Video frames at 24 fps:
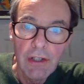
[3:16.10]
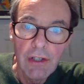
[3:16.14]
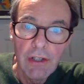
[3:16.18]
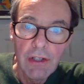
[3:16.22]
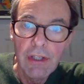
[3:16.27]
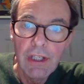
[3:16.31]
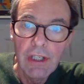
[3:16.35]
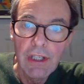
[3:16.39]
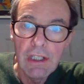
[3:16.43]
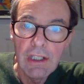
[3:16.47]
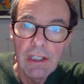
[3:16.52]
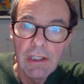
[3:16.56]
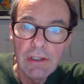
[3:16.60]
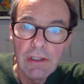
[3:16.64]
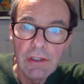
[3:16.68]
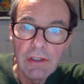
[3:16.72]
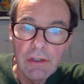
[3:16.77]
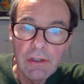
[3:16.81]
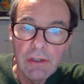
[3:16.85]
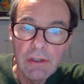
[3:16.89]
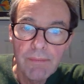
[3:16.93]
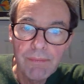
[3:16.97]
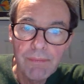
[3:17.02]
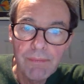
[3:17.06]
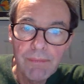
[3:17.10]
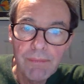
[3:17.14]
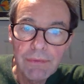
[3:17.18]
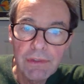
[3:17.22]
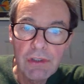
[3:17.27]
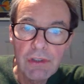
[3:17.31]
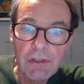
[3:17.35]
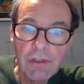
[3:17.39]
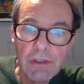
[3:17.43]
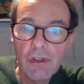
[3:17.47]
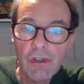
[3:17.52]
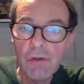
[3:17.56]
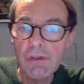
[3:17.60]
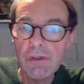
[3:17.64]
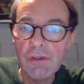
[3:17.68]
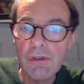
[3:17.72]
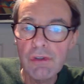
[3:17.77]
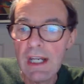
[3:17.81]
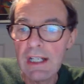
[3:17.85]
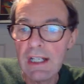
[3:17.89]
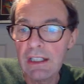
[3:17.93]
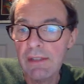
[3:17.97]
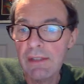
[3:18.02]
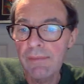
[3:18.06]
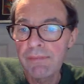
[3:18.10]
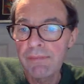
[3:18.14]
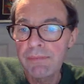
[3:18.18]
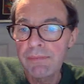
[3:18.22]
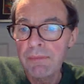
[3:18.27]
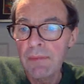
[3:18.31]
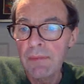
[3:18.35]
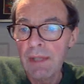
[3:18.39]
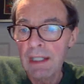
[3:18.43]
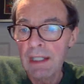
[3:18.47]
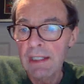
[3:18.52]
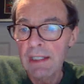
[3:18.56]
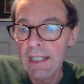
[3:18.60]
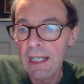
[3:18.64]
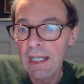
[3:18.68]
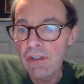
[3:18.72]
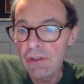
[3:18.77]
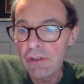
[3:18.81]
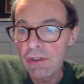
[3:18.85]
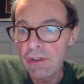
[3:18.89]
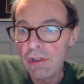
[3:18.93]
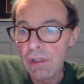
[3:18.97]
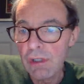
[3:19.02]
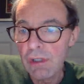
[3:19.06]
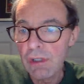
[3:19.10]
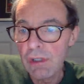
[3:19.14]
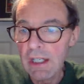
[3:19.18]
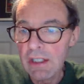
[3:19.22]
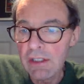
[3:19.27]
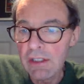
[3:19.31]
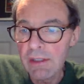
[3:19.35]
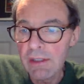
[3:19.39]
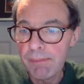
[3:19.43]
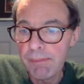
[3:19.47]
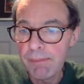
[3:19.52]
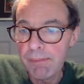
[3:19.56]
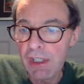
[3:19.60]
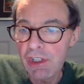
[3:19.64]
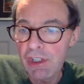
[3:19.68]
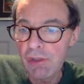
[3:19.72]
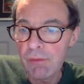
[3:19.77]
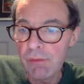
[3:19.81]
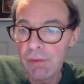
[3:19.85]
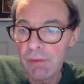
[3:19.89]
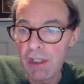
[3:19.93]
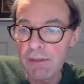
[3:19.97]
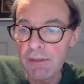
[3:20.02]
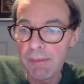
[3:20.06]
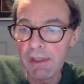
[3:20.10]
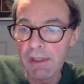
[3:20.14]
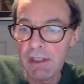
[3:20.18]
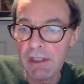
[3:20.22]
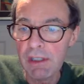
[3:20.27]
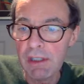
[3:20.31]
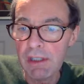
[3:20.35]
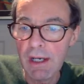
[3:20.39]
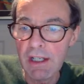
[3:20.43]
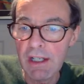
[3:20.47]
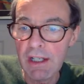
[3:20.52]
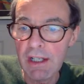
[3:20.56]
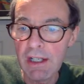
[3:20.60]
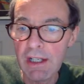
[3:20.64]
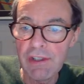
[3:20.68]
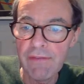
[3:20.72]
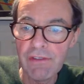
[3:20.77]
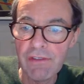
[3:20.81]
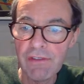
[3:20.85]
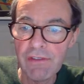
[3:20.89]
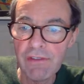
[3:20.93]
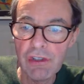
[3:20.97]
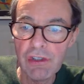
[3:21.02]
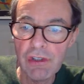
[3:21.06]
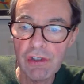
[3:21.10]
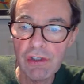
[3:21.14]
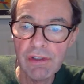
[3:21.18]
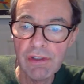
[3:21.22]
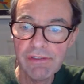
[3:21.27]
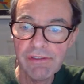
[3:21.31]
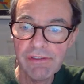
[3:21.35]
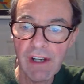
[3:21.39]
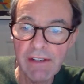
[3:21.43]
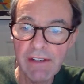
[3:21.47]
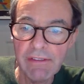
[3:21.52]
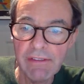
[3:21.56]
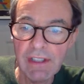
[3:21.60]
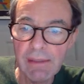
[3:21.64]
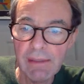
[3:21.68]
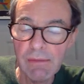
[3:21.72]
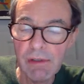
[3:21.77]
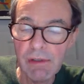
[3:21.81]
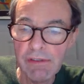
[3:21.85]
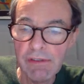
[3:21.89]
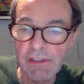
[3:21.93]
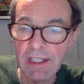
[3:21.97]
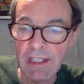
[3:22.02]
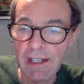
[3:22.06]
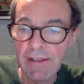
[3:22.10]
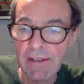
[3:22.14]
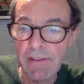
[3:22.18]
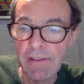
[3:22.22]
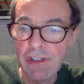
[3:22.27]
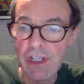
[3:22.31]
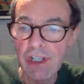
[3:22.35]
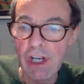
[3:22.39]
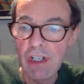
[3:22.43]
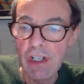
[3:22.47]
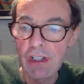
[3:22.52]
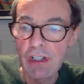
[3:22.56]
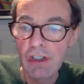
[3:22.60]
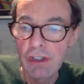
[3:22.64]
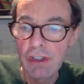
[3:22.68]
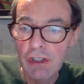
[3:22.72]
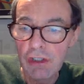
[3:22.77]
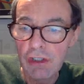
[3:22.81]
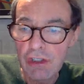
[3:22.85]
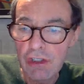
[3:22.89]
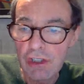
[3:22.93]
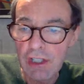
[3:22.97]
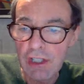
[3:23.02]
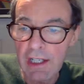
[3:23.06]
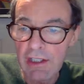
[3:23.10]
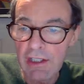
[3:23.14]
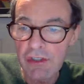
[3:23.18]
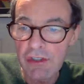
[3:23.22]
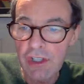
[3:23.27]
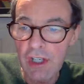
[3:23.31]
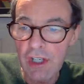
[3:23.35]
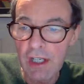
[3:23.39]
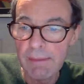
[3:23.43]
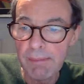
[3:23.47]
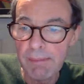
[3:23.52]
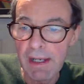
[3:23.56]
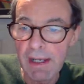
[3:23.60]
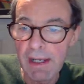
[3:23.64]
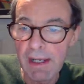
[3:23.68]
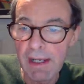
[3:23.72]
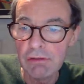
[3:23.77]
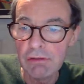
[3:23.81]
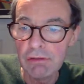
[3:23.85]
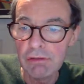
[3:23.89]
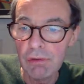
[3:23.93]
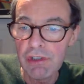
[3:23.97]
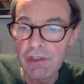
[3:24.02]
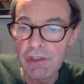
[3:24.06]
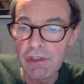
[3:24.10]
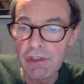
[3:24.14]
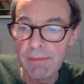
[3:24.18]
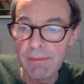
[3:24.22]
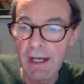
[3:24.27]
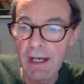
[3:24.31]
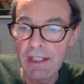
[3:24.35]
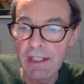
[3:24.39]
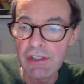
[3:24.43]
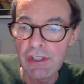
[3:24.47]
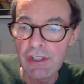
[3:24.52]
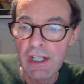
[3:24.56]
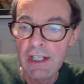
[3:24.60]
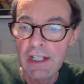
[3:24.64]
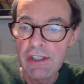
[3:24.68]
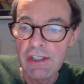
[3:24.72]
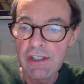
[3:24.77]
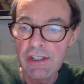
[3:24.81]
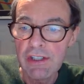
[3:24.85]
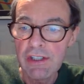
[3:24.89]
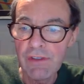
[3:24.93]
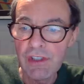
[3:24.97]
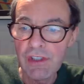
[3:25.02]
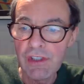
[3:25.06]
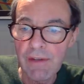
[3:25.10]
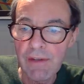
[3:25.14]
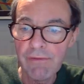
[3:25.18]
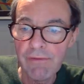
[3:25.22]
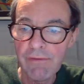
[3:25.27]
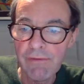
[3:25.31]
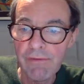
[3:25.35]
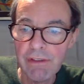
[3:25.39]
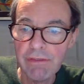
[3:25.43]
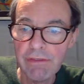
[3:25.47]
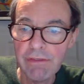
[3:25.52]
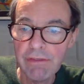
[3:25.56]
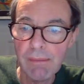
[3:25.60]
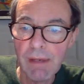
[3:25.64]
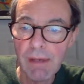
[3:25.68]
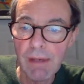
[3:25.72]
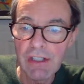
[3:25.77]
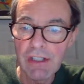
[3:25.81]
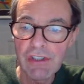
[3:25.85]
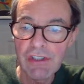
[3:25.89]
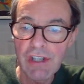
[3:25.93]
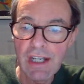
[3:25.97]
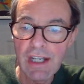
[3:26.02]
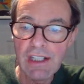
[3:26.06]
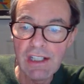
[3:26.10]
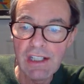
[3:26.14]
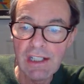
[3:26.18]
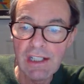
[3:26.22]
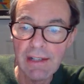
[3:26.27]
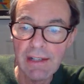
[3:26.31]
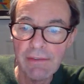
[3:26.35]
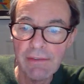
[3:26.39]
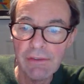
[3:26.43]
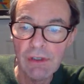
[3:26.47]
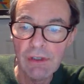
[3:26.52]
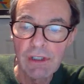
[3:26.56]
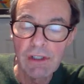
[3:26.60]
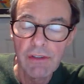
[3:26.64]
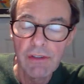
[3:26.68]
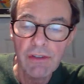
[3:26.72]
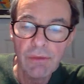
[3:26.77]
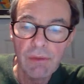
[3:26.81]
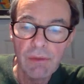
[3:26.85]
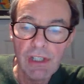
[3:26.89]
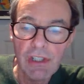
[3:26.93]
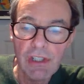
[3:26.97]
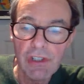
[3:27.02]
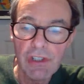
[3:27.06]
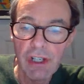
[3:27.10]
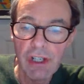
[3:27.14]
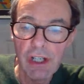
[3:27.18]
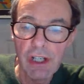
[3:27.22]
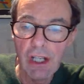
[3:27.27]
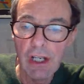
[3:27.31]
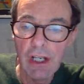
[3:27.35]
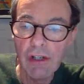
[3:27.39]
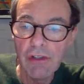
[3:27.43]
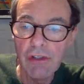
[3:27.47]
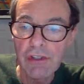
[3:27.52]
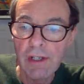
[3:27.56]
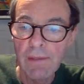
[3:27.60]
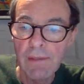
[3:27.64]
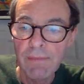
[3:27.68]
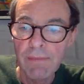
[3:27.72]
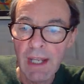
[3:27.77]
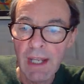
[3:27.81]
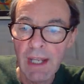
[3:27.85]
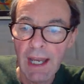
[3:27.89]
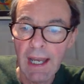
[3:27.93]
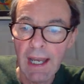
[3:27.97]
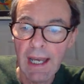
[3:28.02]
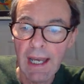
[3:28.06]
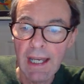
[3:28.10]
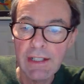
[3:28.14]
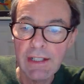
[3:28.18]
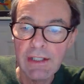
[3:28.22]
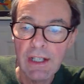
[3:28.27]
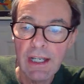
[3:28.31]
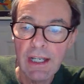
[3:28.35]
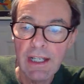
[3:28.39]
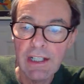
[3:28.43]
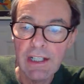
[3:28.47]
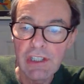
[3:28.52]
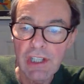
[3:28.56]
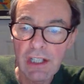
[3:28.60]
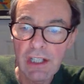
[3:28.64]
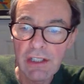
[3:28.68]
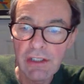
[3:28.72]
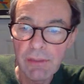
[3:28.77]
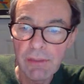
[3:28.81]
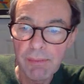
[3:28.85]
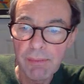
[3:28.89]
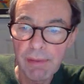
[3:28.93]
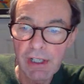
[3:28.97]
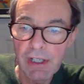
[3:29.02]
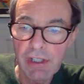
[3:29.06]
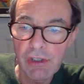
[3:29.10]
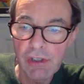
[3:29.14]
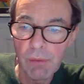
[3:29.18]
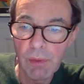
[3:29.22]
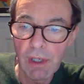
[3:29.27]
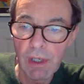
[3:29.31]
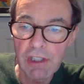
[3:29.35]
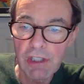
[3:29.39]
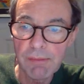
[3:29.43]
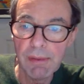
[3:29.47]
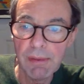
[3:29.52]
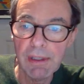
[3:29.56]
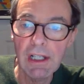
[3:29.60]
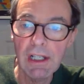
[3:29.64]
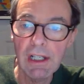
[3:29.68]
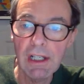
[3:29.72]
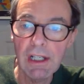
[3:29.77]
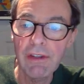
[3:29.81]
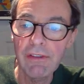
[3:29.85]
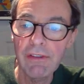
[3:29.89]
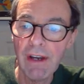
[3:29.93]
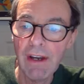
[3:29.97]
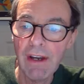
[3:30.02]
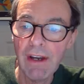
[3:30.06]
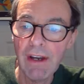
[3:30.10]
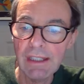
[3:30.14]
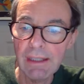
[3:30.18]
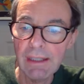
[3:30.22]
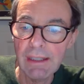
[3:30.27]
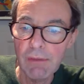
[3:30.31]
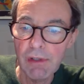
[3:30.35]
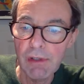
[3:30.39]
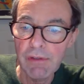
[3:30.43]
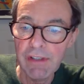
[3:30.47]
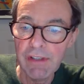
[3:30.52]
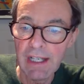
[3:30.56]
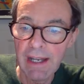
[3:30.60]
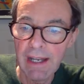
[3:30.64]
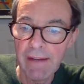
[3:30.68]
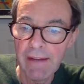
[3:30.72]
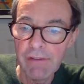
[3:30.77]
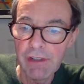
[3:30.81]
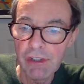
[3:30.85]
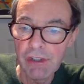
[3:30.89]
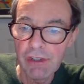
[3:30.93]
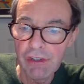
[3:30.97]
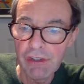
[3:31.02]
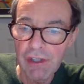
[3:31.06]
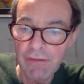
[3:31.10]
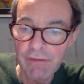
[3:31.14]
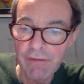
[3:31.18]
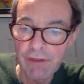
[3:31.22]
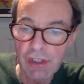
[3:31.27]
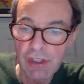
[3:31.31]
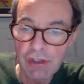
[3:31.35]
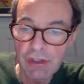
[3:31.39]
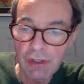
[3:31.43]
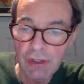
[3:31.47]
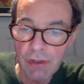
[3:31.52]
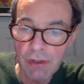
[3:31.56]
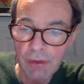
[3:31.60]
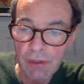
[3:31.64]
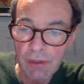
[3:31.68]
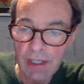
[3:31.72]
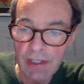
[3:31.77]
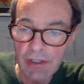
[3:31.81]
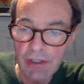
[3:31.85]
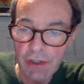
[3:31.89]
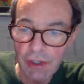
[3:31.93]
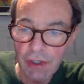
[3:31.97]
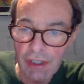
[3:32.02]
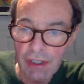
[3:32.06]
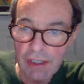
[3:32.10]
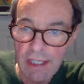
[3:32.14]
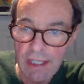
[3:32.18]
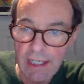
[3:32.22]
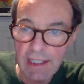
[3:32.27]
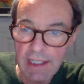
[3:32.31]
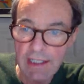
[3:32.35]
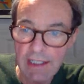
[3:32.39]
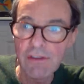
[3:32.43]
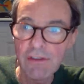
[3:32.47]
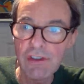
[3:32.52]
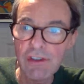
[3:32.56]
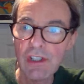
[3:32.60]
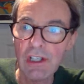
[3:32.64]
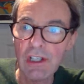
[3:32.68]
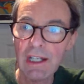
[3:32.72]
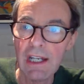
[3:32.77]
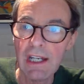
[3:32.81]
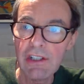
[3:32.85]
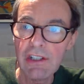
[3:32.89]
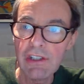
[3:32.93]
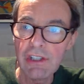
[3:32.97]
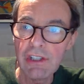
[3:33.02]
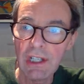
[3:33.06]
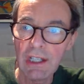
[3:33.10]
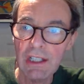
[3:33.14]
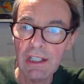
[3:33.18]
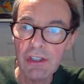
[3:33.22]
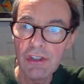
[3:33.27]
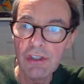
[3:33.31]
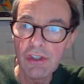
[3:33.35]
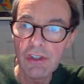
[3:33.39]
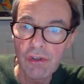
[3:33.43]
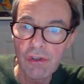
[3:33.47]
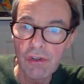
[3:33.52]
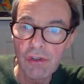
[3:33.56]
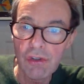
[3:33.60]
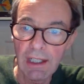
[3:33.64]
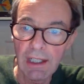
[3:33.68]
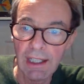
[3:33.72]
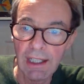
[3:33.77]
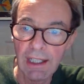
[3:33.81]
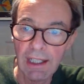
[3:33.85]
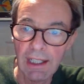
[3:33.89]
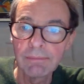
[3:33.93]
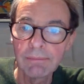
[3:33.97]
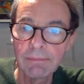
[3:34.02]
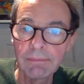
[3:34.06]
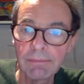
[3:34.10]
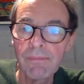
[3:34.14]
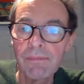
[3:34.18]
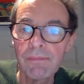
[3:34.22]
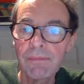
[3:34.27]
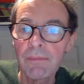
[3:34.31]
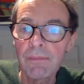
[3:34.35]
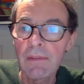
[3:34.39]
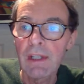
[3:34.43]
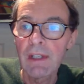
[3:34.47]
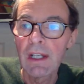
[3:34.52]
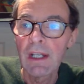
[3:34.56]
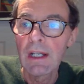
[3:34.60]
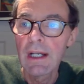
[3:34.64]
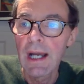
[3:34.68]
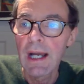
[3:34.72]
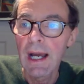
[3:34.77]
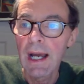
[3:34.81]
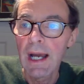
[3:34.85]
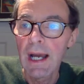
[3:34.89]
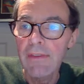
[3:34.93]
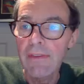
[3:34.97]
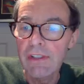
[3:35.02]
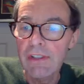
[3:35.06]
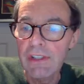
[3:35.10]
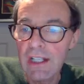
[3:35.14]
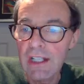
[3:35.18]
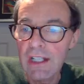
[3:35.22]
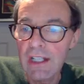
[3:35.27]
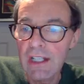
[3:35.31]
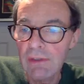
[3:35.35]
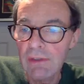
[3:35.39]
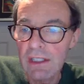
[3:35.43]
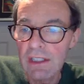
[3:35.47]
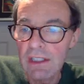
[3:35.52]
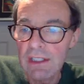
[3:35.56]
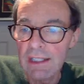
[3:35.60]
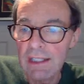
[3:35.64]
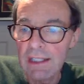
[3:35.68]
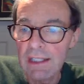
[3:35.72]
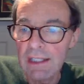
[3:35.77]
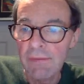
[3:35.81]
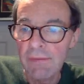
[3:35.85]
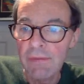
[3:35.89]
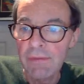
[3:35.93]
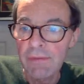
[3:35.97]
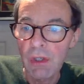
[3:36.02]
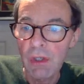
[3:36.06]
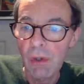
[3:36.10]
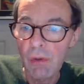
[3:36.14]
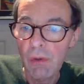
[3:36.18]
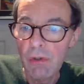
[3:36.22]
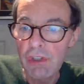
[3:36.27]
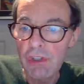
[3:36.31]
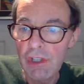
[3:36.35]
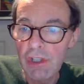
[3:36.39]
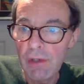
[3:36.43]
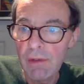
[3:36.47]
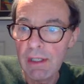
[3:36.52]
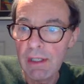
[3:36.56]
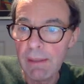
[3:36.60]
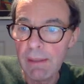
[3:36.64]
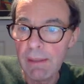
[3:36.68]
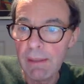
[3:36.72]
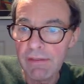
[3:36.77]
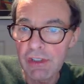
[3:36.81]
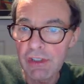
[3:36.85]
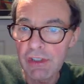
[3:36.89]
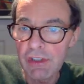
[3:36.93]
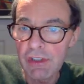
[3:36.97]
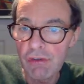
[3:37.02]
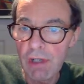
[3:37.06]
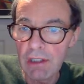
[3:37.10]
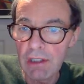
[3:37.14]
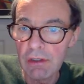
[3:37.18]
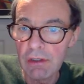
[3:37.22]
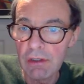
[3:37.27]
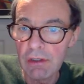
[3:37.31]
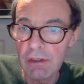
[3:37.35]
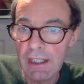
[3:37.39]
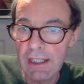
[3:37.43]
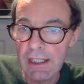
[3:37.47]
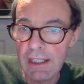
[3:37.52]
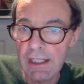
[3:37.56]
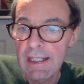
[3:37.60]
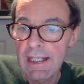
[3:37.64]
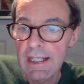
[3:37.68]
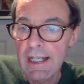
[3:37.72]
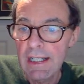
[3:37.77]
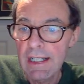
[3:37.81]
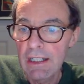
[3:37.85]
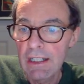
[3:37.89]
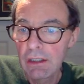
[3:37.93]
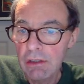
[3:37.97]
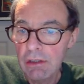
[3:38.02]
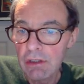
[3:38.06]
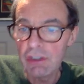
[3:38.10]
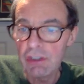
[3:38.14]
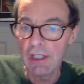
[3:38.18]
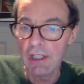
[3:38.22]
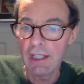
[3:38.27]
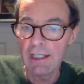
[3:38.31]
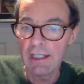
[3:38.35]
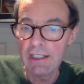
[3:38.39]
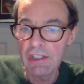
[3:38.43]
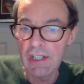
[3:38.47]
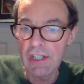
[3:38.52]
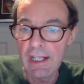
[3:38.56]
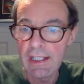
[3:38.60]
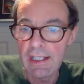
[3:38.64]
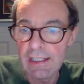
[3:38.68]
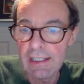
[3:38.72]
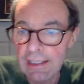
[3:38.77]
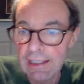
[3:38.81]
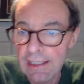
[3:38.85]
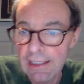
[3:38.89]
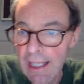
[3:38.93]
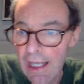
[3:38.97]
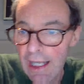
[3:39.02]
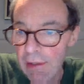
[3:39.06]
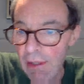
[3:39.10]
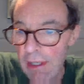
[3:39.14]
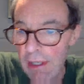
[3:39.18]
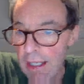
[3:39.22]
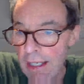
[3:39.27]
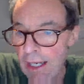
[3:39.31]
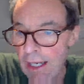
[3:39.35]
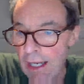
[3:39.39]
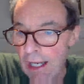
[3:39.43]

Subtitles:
The June deck, gas oil under pressure whilst below minus 72, the 5-day moving average. Looks like it's going back towards the minus 77.50, minus 80 level, the recent lows, and it's under pressure whilst below the 5-day moving average at 72. It's got a negative stochastic. It's struggling. And the deck red deck, also in a bit of a struggle here. Looks like it's heading lower.